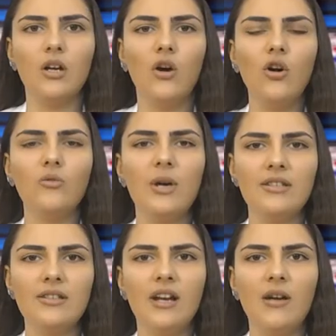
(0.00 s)
On
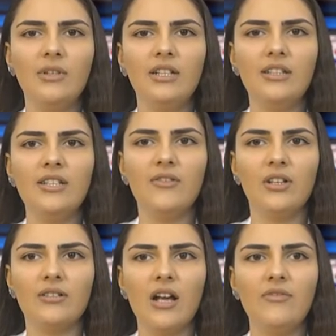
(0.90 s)
Western Armenia
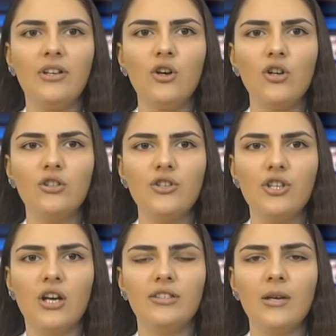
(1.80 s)
TV, Raffi
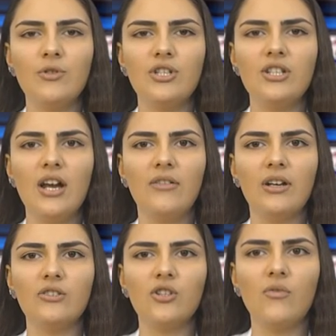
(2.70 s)
Kortoshian, Deputy
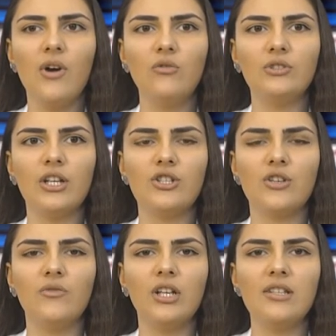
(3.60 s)
Director
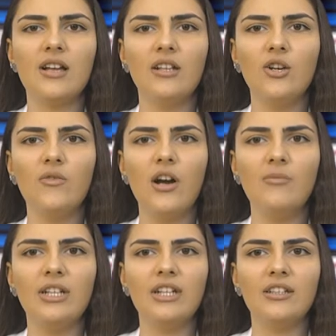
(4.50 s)
Foundation for the Study of
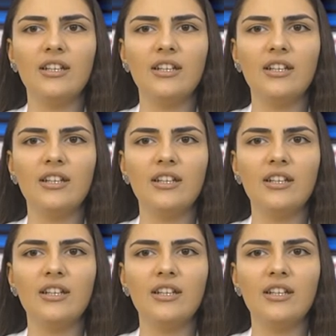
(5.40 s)
Armenian